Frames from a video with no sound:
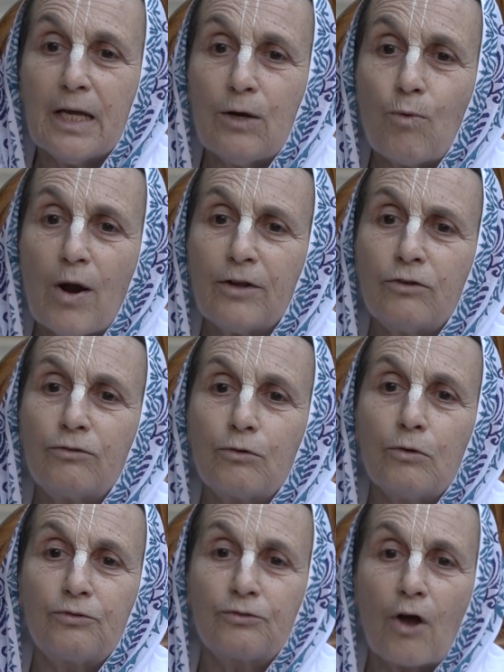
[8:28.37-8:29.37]
he wanted
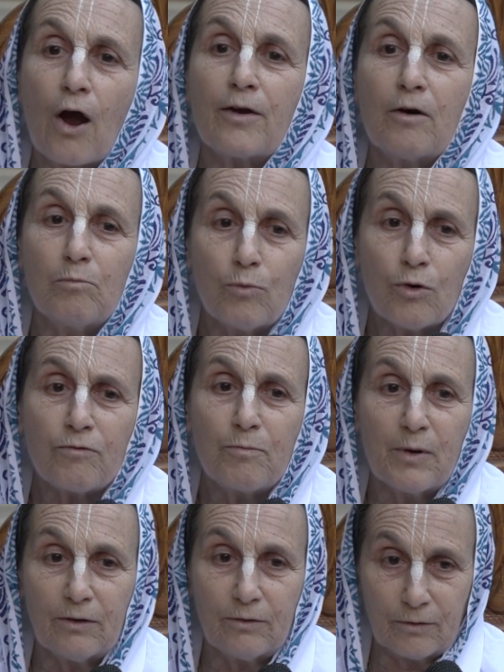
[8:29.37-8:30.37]
to start a
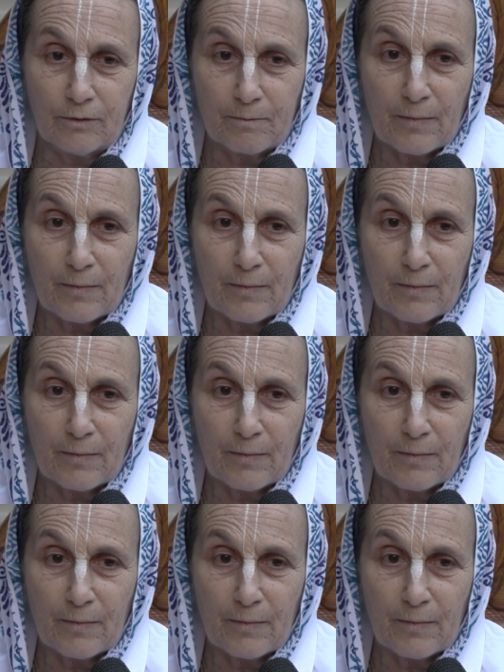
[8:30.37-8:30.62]
movement,